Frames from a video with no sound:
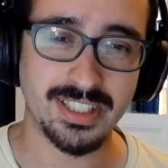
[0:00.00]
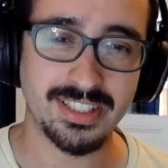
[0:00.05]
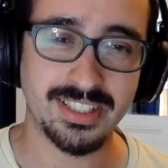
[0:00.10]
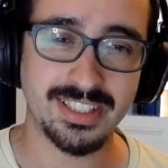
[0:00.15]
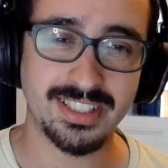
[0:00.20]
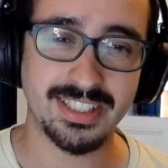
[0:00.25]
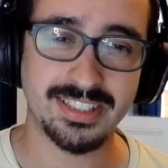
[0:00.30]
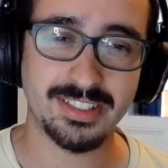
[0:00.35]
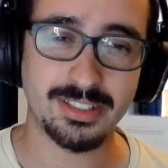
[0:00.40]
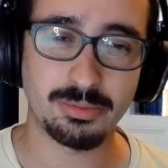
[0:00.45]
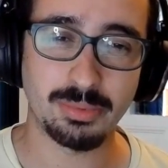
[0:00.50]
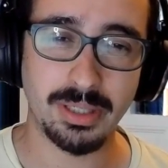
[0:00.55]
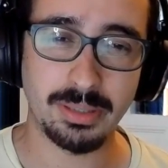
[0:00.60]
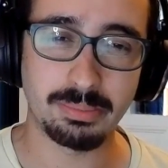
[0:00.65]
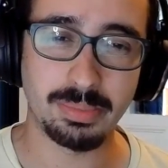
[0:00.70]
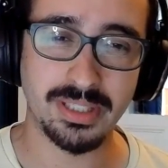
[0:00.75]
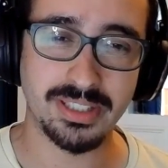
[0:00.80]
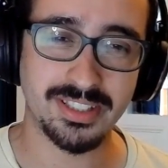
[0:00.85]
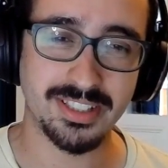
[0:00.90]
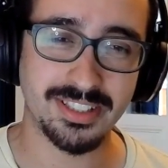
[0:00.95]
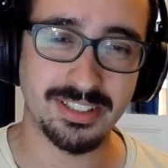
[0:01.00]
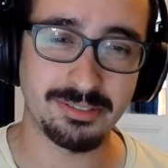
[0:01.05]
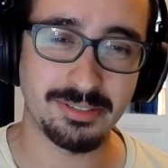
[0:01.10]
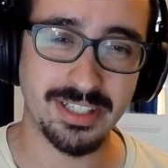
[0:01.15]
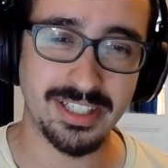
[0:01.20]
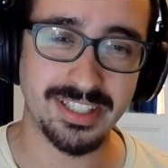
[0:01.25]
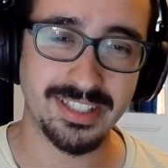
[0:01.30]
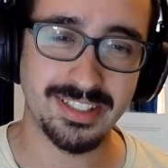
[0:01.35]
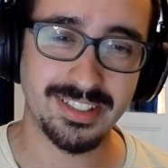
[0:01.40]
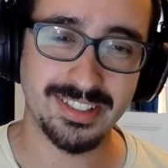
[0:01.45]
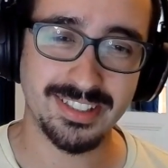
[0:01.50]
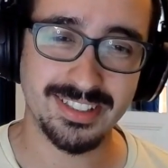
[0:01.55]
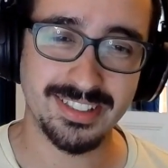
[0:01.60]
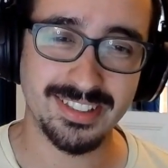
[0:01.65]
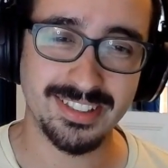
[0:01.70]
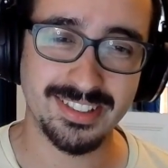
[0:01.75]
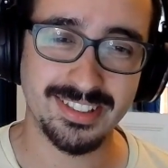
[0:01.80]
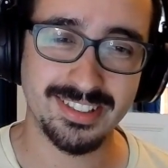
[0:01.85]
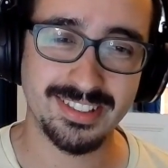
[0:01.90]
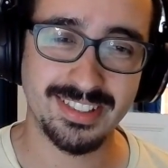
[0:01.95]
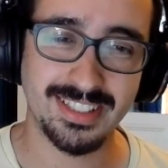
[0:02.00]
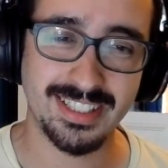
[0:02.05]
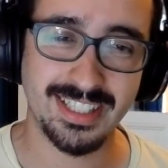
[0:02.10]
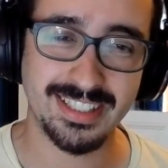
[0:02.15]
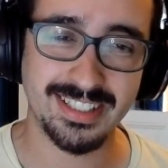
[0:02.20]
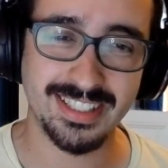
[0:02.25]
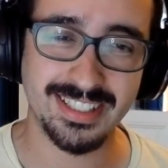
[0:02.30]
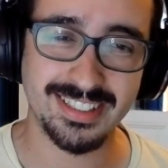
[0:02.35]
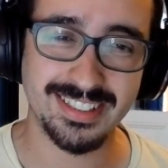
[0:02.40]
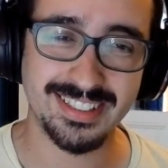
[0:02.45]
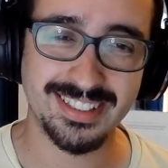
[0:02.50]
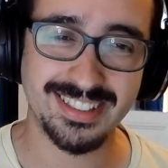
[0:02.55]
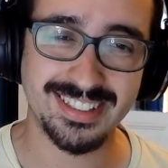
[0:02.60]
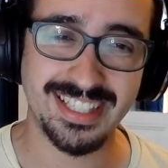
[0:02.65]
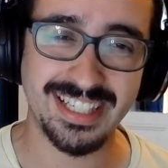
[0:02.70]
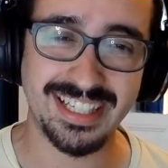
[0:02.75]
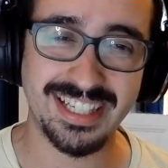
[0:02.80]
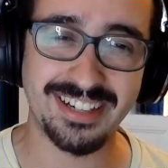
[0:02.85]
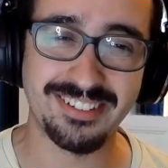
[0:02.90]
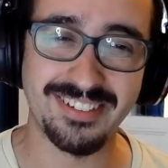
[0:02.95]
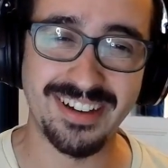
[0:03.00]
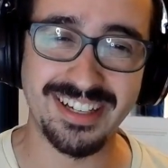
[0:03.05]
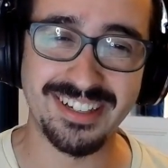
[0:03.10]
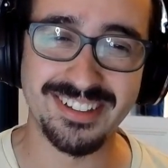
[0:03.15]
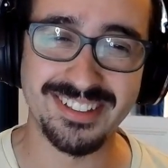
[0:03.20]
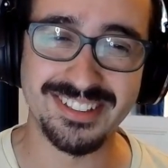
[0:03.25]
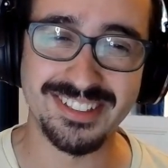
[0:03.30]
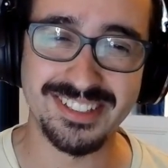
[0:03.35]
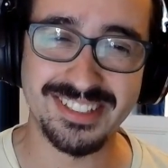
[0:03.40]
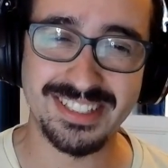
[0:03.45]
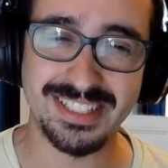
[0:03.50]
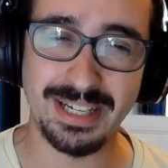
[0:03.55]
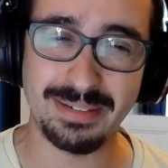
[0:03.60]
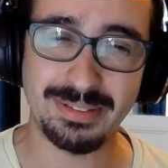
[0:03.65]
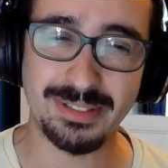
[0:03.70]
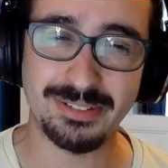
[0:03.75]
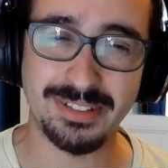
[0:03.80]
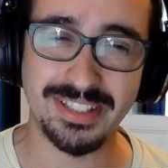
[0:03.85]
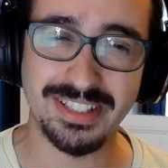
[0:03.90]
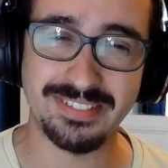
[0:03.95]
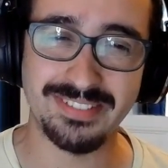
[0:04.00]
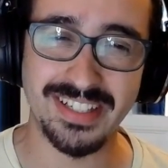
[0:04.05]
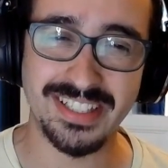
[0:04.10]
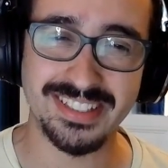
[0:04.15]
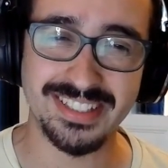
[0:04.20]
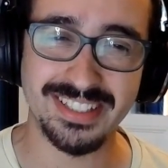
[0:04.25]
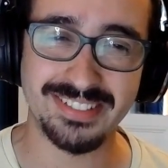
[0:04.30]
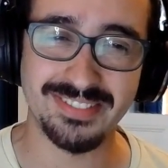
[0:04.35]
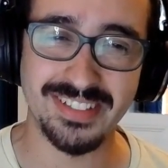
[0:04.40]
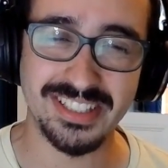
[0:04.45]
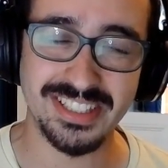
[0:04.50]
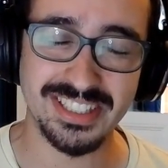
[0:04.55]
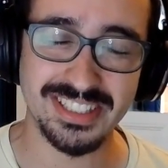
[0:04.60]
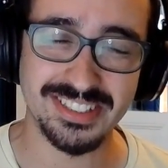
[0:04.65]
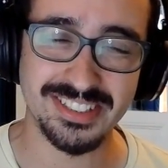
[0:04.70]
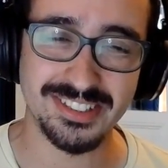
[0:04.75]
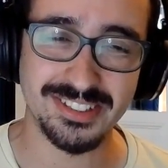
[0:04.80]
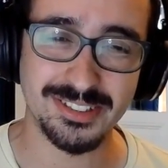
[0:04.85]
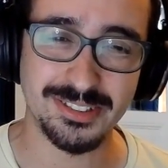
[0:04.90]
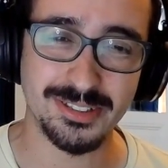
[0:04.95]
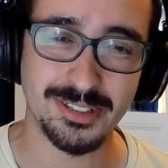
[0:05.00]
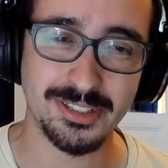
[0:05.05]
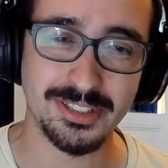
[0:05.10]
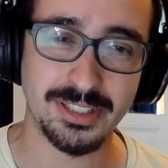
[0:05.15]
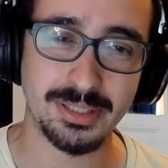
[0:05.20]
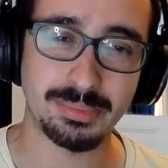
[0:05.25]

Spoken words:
because I think that's one button away. And I think taking away all those steps really makes it much easier to